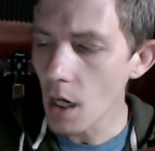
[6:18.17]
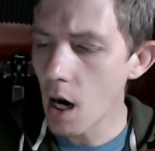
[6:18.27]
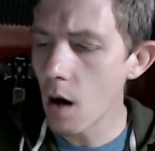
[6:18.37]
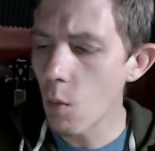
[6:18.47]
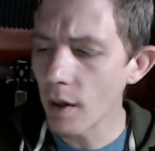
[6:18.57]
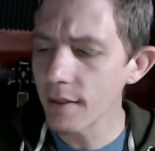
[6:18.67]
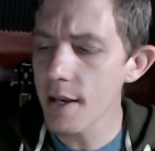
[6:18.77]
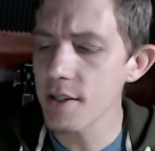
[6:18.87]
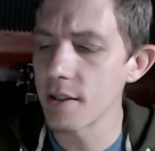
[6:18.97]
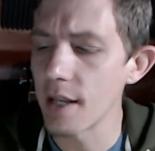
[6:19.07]
Uh, one
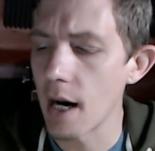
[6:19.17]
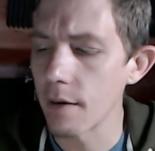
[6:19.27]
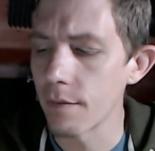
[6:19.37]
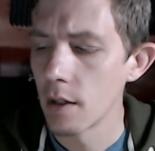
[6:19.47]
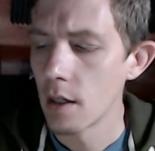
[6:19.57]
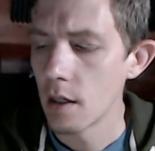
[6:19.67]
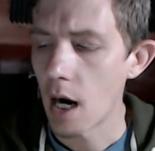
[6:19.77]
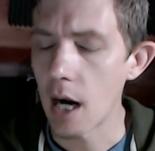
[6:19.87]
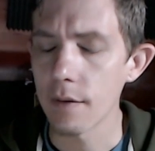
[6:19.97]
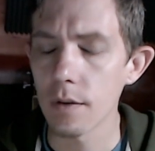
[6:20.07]
lesson that I've,
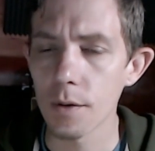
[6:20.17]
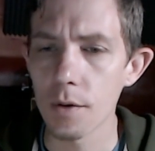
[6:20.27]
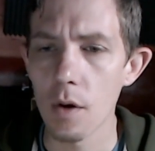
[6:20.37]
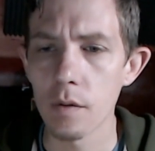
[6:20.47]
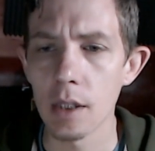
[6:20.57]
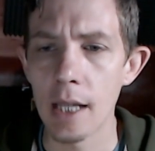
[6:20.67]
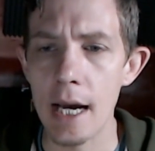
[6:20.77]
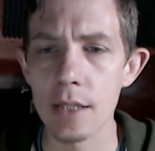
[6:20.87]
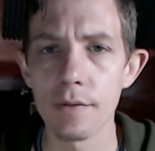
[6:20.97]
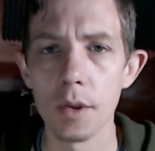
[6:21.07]
I've learned over the
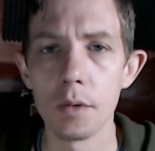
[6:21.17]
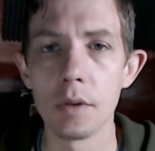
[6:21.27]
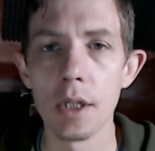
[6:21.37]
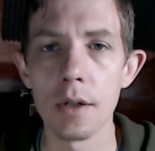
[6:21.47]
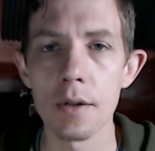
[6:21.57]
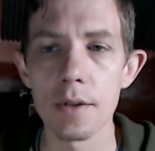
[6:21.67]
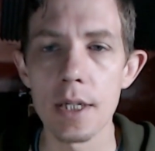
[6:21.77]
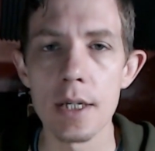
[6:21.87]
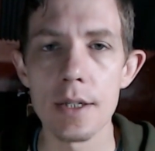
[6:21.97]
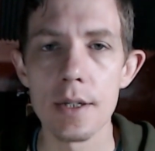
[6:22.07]
last few years
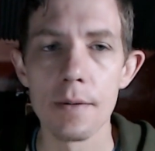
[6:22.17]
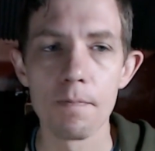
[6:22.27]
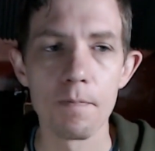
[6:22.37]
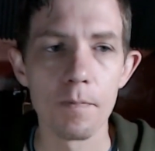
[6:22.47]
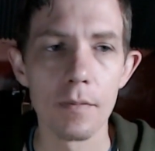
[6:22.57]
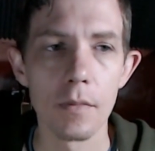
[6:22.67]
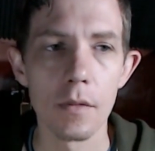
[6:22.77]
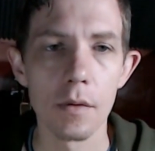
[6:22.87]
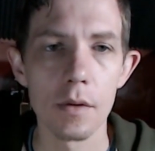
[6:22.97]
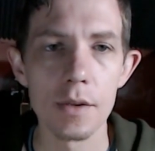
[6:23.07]
is
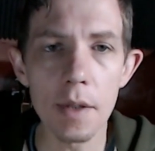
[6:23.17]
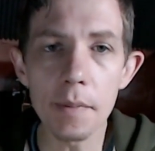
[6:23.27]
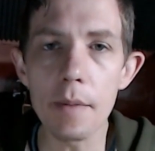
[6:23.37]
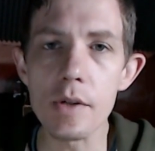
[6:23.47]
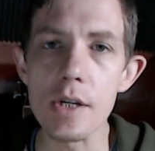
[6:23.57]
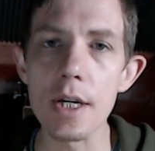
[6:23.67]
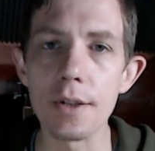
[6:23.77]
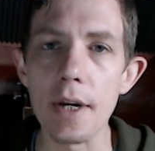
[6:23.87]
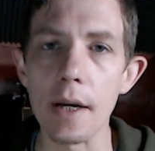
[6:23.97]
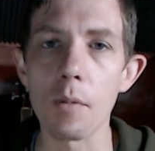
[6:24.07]
sometimes you need to
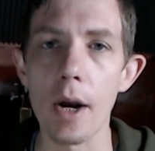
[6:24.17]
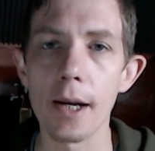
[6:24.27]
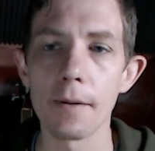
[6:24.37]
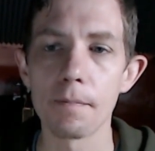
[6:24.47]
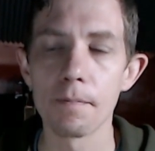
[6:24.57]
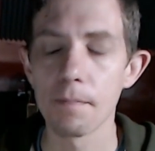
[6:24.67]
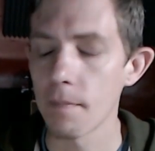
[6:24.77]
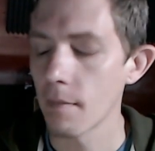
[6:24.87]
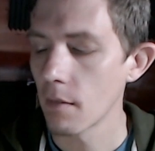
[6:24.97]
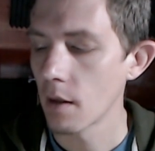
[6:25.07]
take a break.
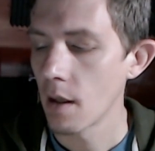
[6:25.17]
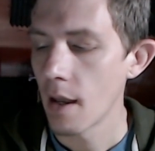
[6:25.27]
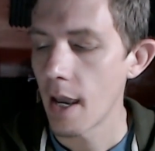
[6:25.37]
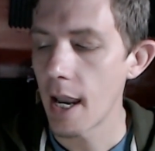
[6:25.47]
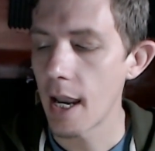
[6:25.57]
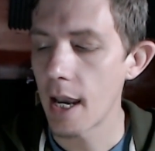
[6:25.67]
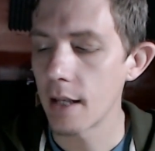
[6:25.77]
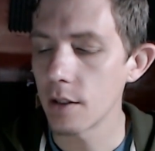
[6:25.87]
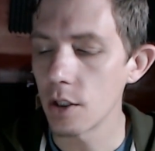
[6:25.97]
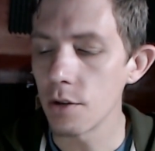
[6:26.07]

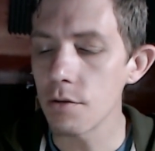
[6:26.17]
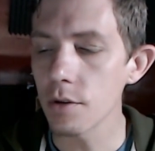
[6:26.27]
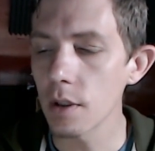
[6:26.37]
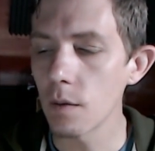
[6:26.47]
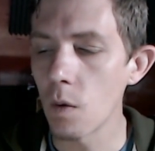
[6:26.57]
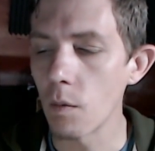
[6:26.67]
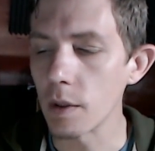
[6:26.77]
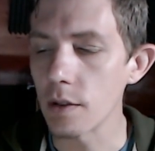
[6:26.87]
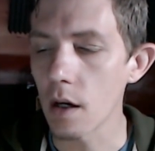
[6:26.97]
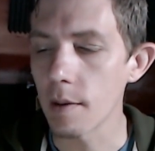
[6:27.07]
And usually when
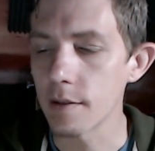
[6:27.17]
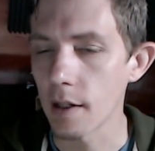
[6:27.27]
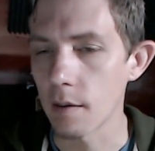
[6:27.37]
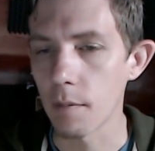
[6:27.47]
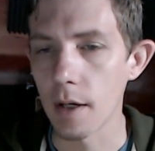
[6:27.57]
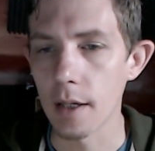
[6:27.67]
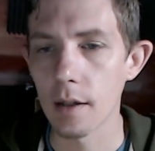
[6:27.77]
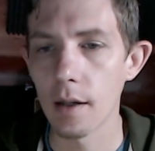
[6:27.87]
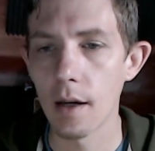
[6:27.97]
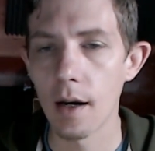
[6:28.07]
we talk about taking a
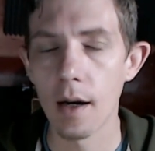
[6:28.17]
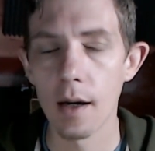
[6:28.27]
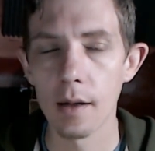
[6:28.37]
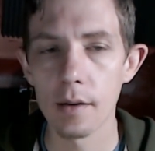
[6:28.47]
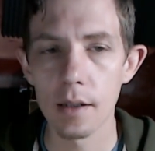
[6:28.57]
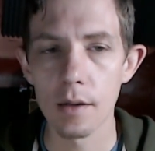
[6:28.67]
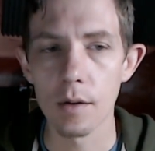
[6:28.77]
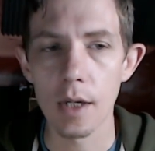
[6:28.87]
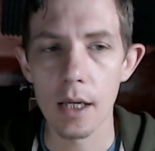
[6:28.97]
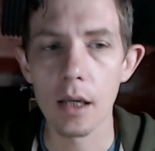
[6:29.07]
break, uh, you know,
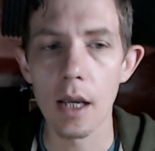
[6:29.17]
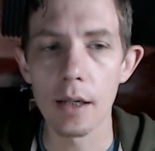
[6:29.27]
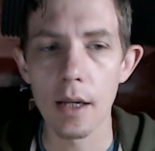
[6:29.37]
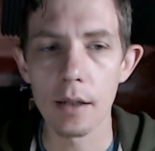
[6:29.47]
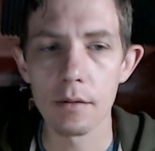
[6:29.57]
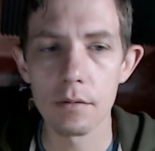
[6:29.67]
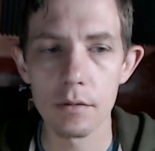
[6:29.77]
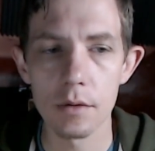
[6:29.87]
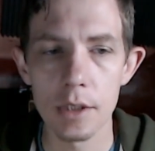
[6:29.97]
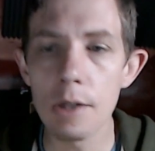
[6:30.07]
it, it, it
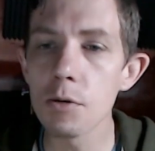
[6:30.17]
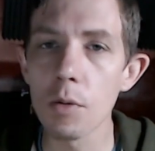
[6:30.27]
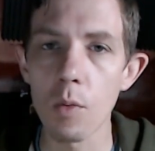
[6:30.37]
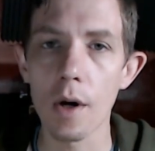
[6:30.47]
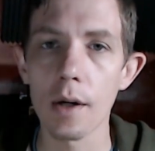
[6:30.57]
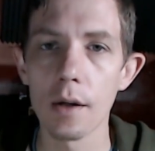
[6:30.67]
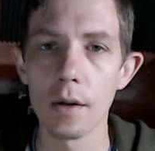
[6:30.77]
deals with work.